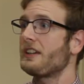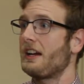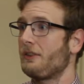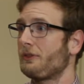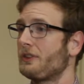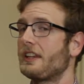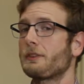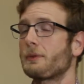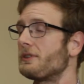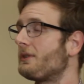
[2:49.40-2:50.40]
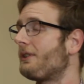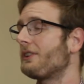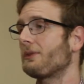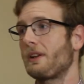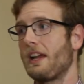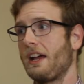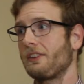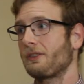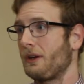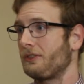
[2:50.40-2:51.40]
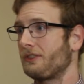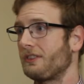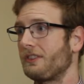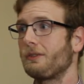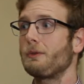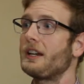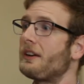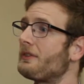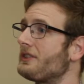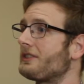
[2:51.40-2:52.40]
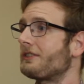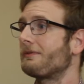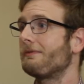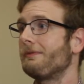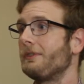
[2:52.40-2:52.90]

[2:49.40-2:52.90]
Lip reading: helpful, and that's why you always want to ask questions whenever you're